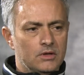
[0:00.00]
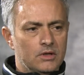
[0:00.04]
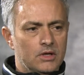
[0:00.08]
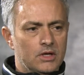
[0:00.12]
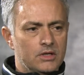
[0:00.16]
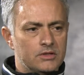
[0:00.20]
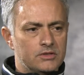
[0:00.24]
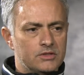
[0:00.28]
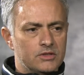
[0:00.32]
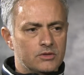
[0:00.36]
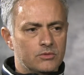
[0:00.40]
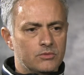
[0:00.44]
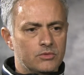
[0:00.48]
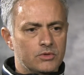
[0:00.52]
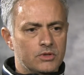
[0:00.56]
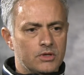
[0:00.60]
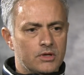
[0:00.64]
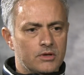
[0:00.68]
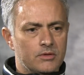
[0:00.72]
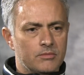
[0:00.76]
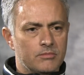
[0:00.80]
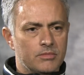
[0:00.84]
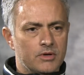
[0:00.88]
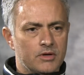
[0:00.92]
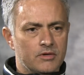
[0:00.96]
think we are
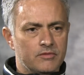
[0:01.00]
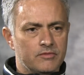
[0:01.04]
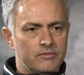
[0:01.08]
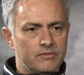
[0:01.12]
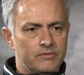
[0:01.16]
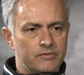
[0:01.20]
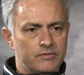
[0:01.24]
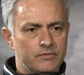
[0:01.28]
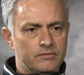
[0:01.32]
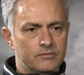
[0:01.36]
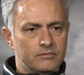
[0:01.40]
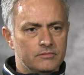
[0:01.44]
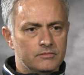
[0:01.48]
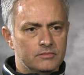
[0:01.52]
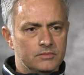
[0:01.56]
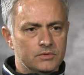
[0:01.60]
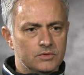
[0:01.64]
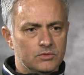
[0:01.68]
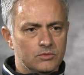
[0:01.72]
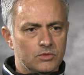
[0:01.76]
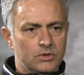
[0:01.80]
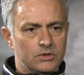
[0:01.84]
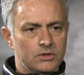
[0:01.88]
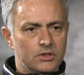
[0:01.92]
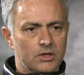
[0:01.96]
above
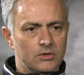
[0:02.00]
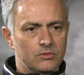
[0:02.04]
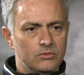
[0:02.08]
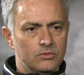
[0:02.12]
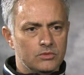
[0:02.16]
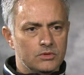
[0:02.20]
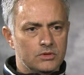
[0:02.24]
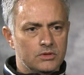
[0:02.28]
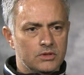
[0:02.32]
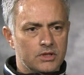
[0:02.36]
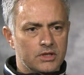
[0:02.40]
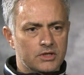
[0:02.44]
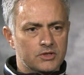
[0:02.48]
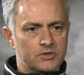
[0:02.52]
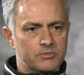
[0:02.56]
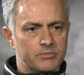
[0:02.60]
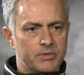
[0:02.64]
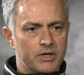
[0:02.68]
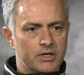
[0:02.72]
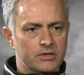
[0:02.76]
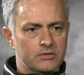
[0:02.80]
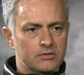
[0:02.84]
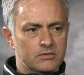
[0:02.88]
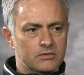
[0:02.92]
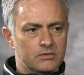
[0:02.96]
what I would
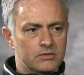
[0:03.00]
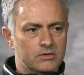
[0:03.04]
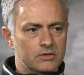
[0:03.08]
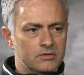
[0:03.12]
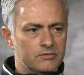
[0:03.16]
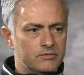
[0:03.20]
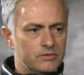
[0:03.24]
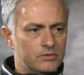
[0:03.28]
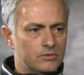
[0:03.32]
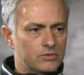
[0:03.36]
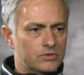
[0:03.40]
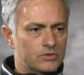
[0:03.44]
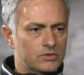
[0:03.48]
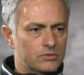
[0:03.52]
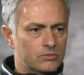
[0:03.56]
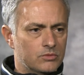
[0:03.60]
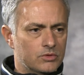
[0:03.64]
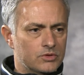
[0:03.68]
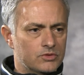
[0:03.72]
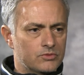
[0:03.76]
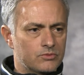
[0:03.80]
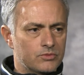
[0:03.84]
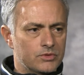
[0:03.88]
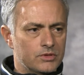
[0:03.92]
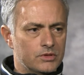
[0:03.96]
expect. The evolution
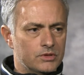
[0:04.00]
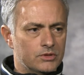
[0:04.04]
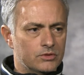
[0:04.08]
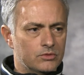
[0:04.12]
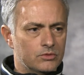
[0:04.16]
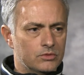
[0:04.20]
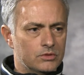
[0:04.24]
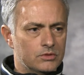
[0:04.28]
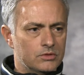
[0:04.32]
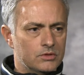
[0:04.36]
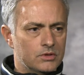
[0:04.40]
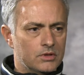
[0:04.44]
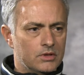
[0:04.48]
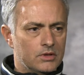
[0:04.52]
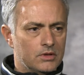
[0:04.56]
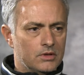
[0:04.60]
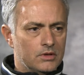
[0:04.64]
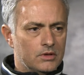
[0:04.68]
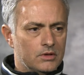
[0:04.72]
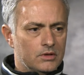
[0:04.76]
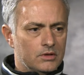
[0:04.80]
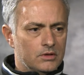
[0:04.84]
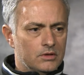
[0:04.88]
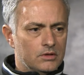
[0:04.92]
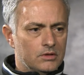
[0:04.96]
was really good.
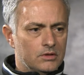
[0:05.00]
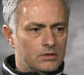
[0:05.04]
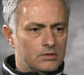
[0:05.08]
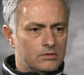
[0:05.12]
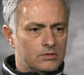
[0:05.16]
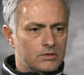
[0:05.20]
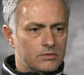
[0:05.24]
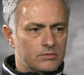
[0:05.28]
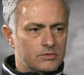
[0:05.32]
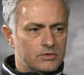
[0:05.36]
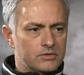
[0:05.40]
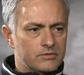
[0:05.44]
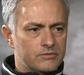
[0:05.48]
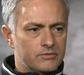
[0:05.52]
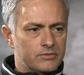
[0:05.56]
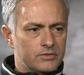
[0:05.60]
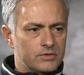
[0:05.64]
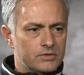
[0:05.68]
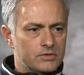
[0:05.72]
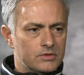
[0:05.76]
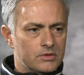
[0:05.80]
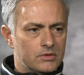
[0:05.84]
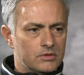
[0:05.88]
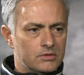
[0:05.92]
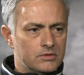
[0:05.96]
In terms of
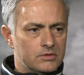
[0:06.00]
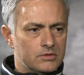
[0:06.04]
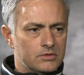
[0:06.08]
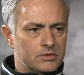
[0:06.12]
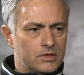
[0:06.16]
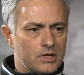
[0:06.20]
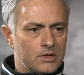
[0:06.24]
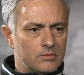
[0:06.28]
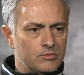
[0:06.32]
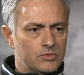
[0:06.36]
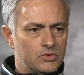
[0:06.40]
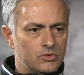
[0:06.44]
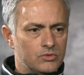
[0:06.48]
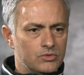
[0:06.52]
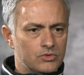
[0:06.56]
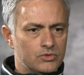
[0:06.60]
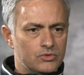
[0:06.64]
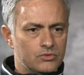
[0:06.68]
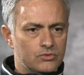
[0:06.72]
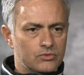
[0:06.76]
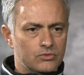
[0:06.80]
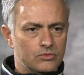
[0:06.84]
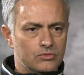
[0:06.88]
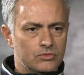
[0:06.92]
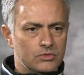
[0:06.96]
results, I'm used
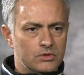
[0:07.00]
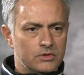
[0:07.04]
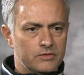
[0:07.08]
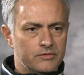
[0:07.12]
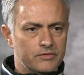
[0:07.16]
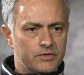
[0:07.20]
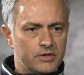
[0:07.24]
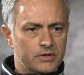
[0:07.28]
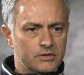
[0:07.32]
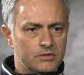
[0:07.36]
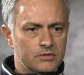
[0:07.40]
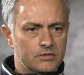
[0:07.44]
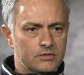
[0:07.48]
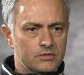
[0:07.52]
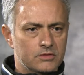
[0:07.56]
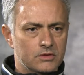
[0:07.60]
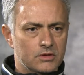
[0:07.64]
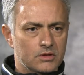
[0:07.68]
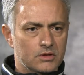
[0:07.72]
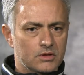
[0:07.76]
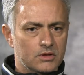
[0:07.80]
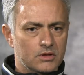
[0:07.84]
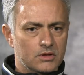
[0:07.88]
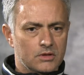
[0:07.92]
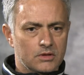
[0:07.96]
to different
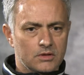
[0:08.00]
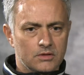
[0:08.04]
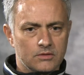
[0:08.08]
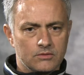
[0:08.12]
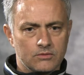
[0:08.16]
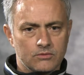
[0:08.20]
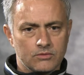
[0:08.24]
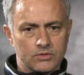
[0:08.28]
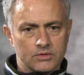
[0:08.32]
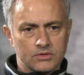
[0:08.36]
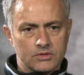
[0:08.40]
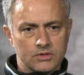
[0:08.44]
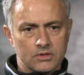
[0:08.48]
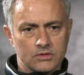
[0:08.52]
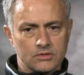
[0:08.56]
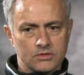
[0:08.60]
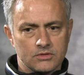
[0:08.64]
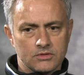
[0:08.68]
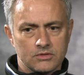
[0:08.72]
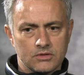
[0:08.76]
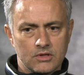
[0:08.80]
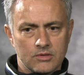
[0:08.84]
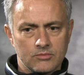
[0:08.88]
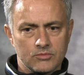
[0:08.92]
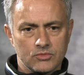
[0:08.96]

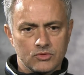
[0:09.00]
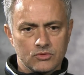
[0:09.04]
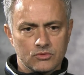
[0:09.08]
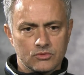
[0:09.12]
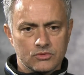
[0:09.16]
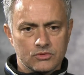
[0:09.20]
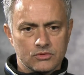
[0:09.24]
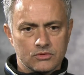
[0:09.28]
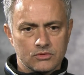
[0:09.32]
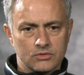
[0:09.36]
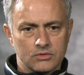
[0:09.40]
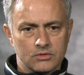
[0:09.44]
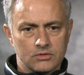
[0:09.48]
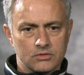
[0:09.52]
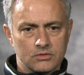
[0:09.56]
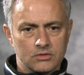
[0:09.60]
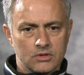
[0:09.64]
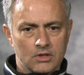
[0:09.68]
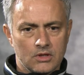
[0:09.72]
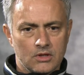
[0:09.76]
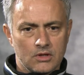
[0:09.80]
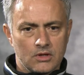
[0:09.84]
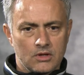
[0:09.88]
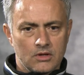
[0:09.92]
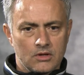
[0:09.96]
results. I'm used
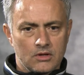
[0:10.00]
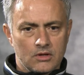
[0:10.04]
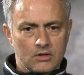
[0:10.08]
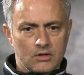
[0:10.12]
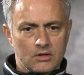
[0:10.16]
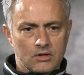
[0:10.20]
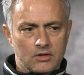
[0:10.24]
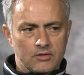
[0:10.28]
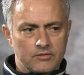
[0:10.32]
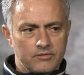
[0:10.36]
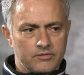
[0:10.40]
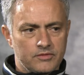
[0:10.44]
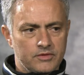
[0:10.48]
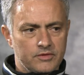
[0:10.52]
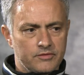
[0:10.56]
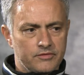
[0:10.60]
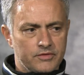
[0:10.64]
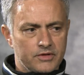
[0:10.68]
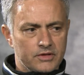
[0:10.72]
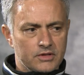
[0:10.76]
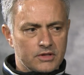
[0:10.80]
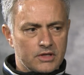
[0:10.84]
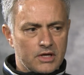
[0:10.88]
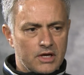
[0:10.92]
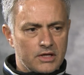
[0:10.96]
of
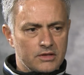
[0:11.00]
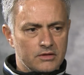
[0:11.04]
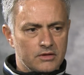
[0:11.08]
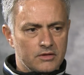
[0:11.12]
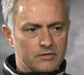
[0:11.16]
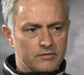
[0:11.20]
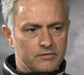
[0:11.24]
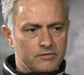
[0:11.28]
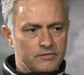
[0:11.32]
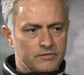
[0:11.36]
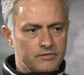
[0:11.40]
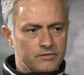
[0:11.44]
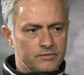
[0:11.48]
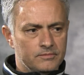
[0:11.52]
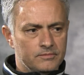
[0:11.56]
different kind of